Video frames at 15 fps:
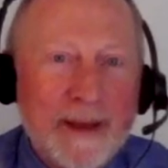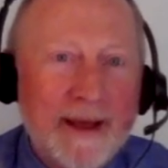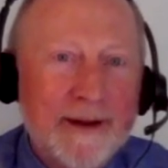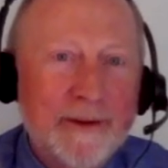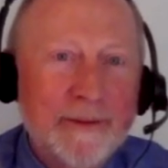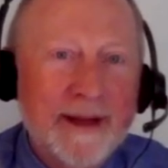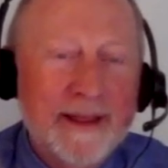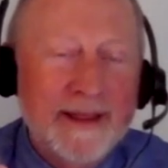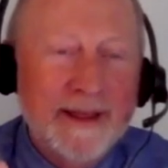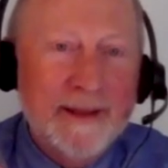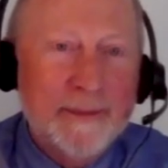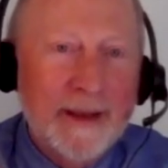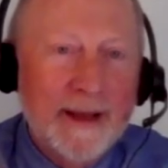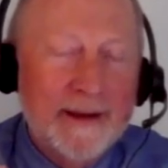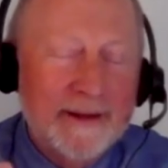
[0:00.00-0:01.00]
it, when I think
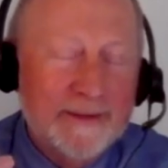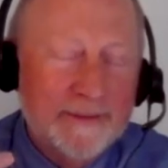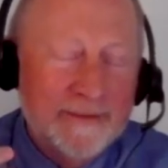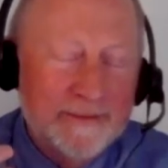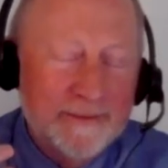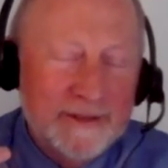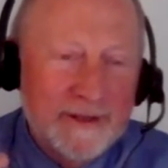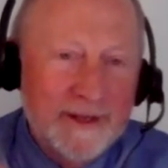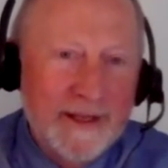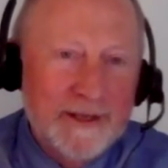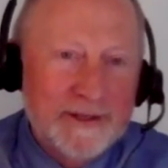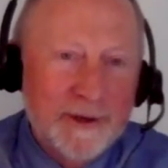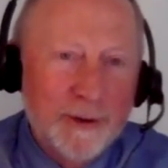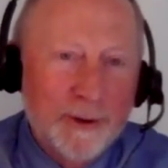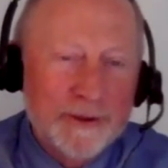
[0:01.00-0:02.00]
about
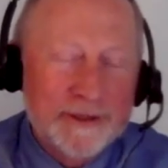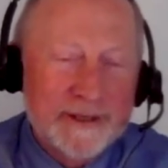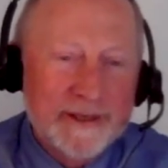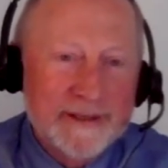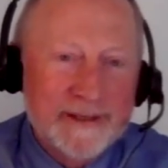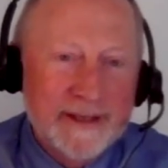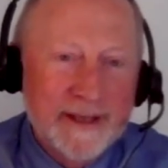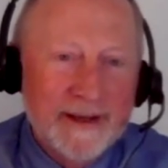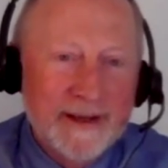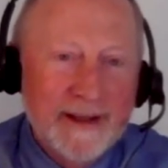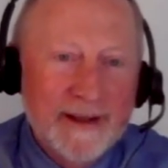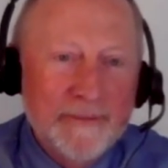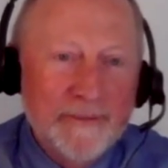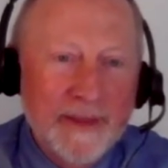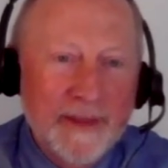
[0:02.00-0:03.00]
these courses that
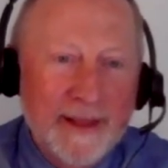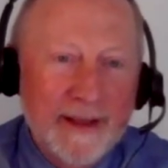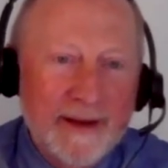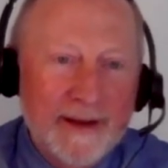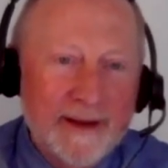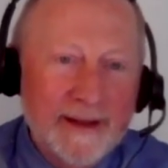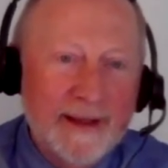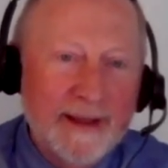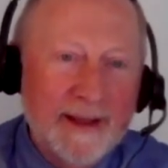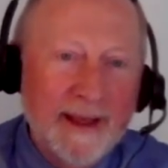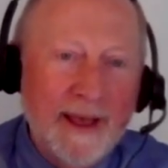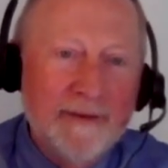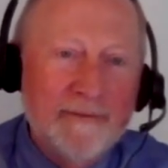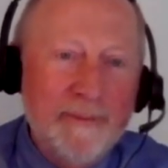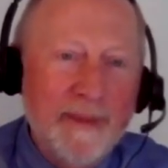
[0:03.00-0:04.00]

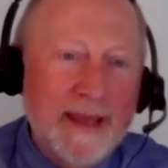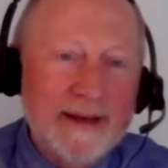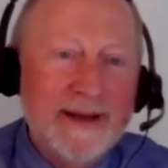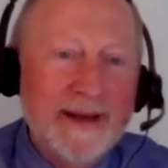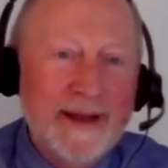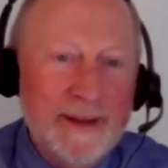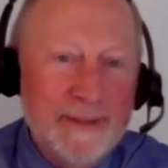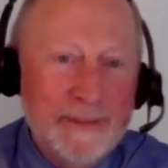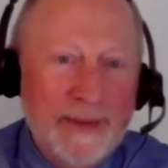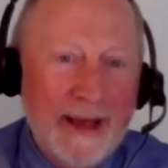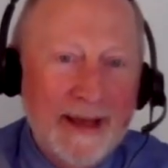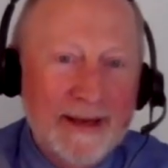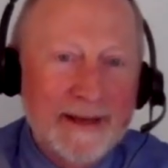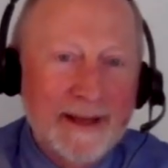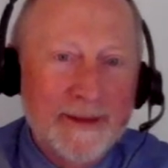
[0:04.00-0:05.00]
have made an
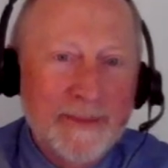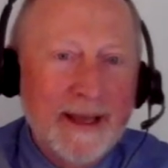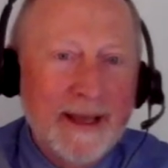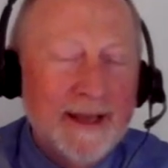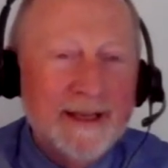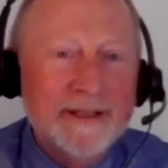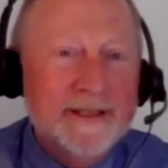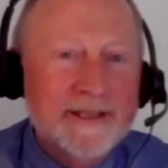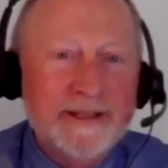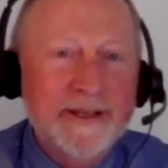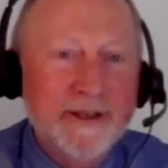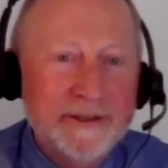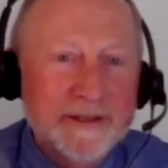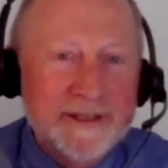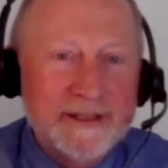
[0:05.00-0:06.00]
impact on me, I can
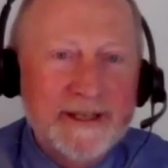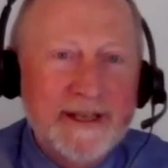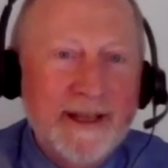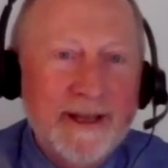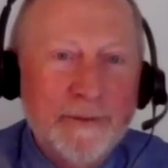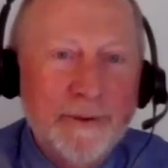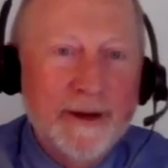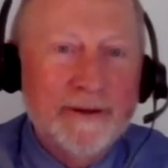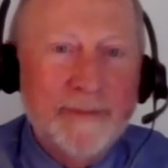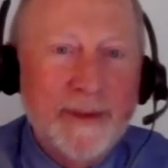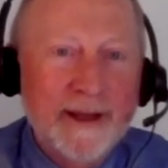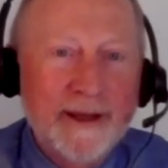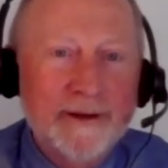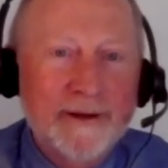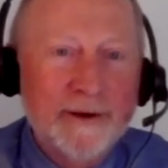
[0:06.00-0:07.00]
still see one of
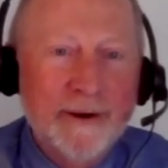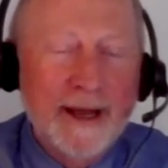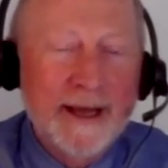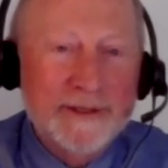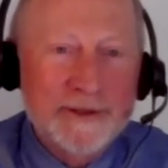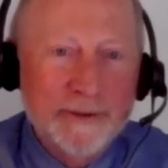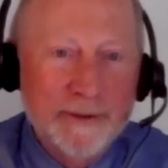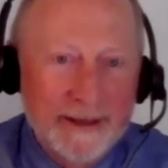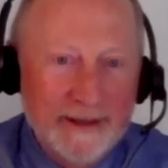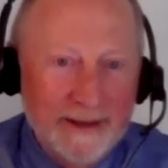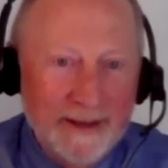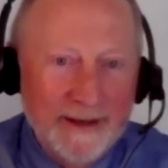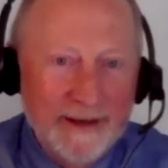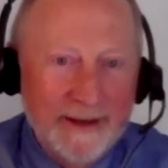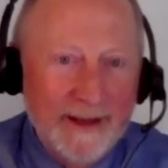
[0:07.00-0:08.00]
my undergraduate
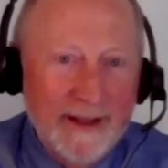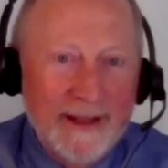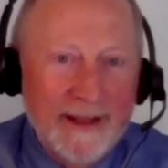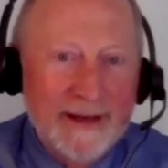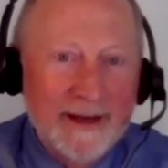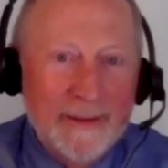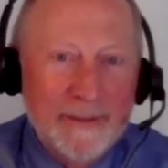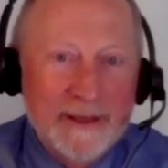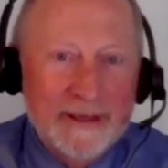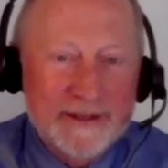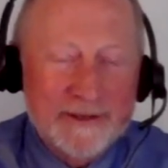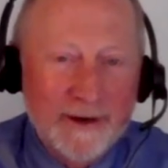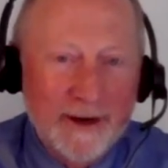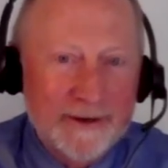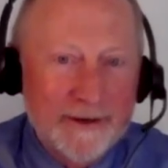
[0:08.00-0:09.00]
E&M
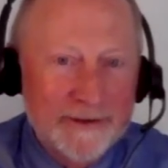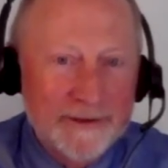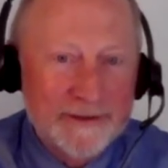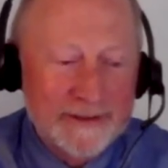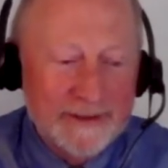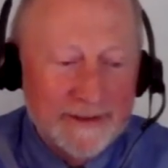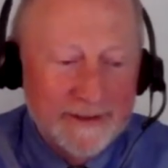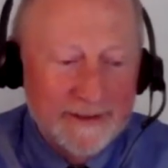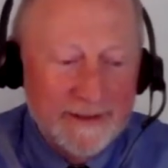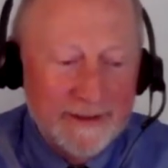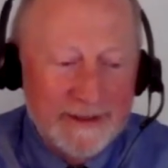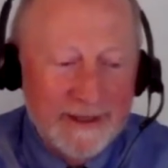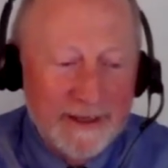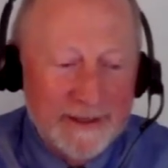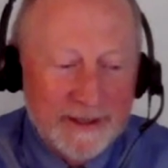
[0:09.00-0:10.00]
instructors
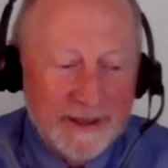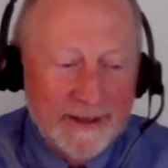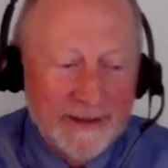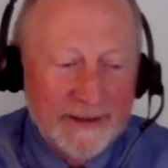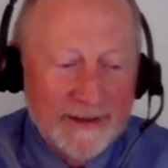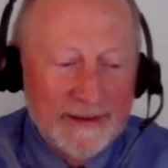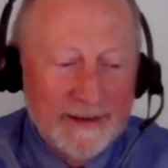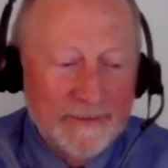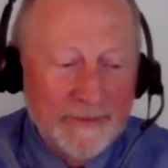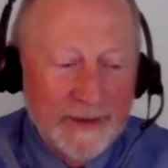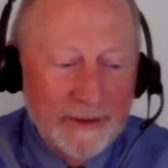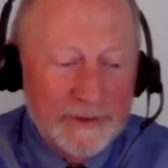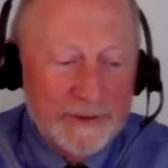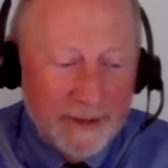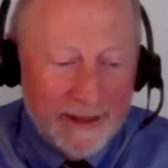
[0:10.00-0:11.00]
teaching.
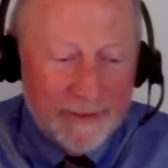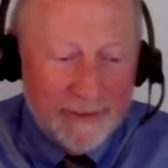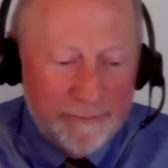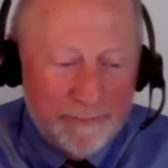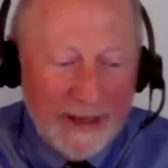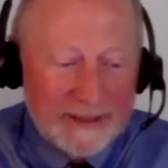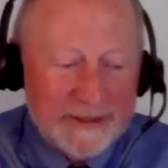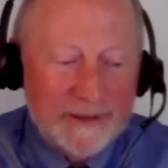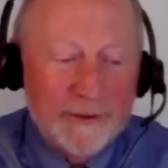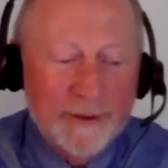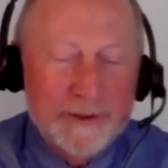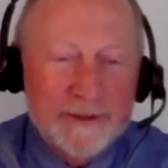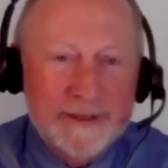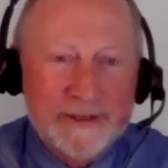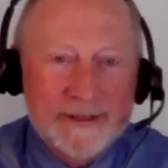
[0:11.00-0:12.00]
It was one of the best
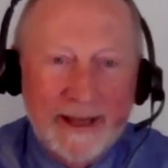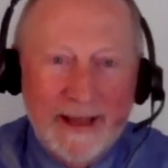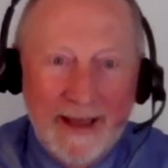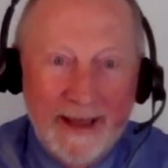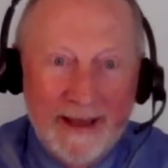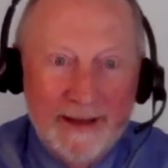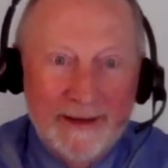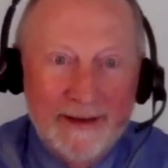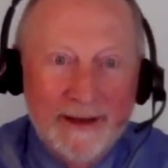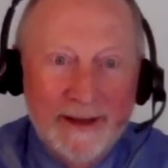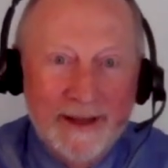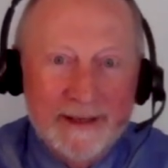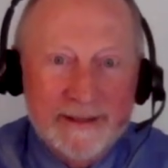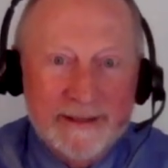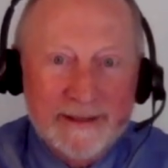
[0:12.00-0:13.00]
courses I had
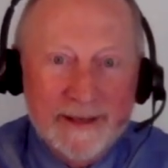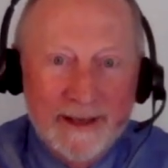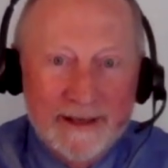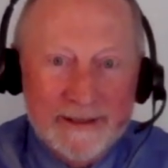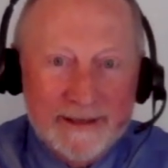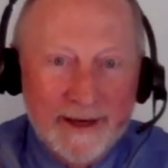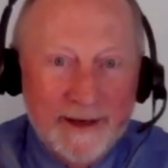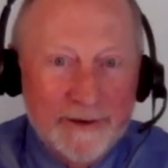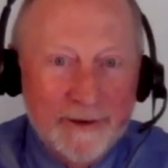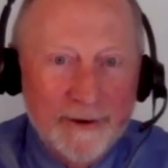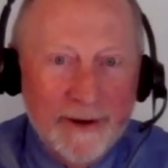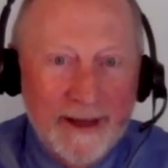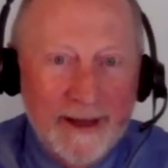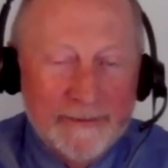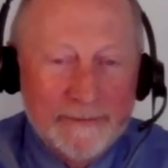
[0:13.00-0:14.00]
as an
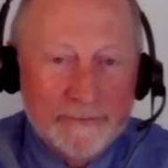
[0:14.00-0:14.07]
undergrad.